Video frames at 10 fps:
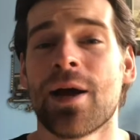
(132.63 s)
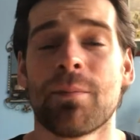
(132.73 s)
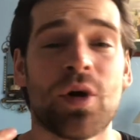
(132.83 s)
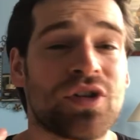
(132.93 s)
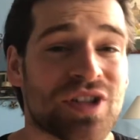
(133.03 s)

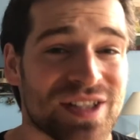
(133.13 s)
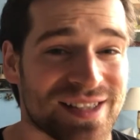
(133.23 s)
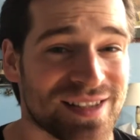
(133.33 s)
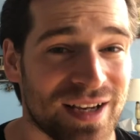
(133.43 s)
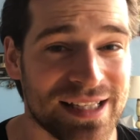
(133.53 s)
most
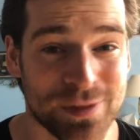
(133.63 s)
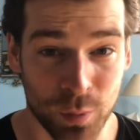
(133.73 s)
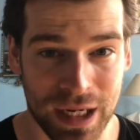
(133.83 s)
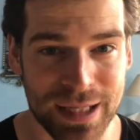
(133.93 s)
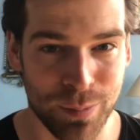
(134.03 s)
concise
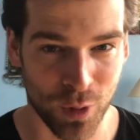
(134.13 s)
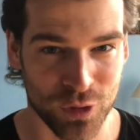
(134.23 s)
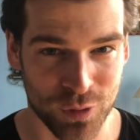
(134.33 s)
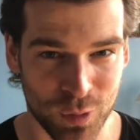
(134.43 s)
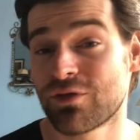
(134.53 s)
way possible.